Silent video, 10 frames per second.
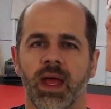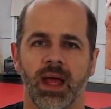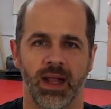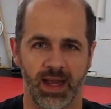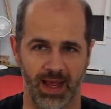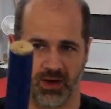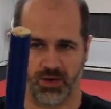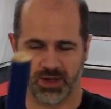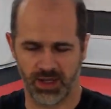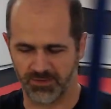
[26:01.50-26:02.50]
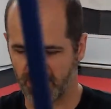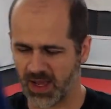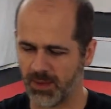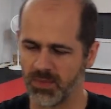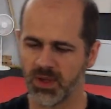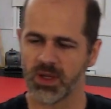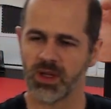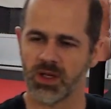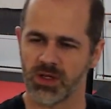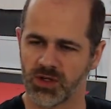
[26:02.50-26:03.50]
Now, if I'm
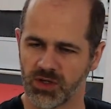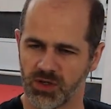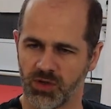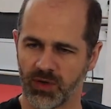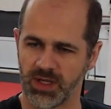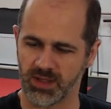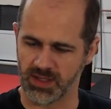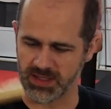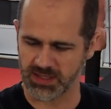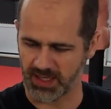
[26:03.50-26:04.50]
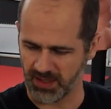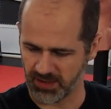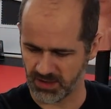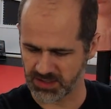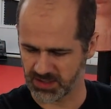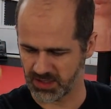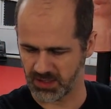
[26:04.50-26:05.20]
doing this, okay, there's the